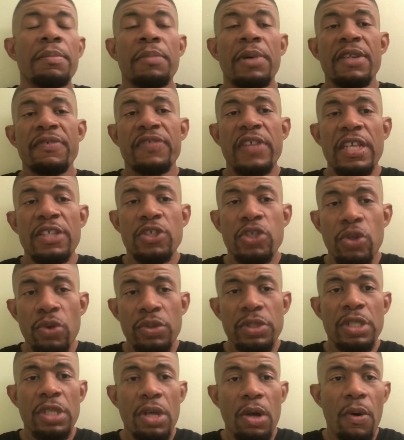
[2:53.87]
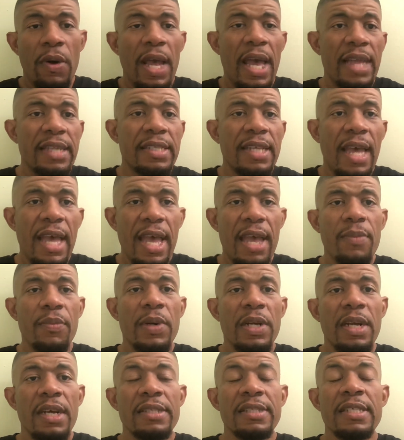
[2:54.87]
But if they choose to go head-to-head
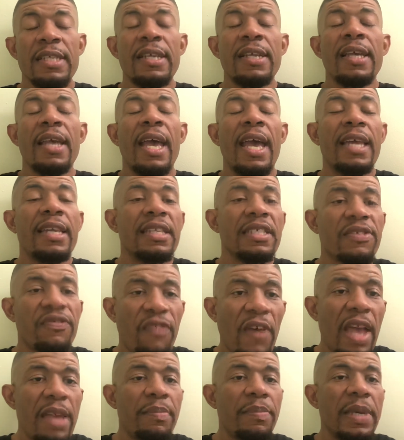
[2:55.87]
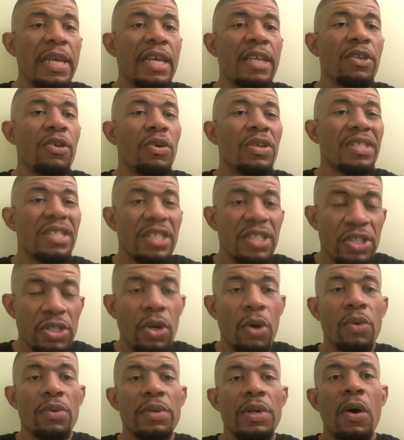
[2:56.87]
with us, and this fight being on
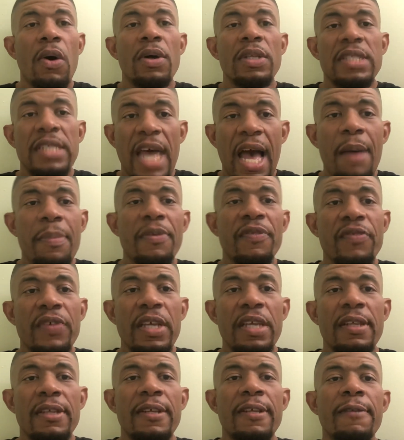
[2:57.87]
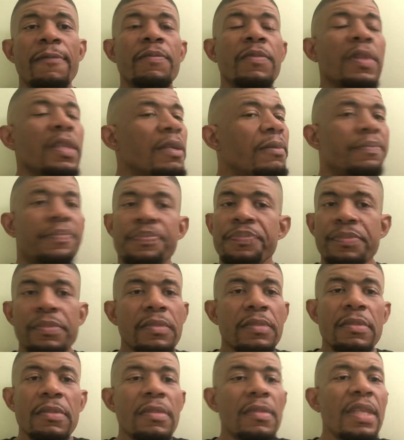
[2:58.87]
Dazn on top of it,
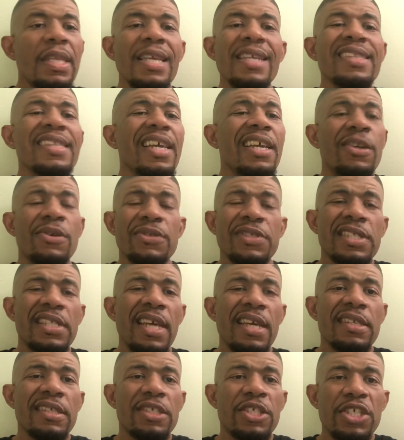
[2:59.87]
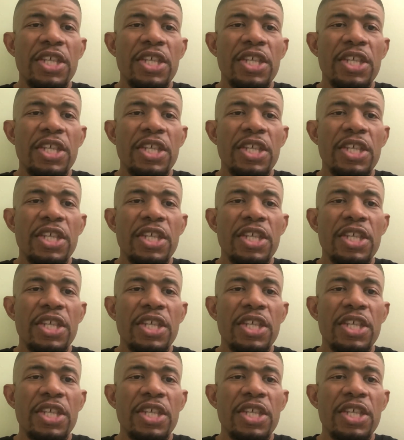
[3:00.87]
they don't stand a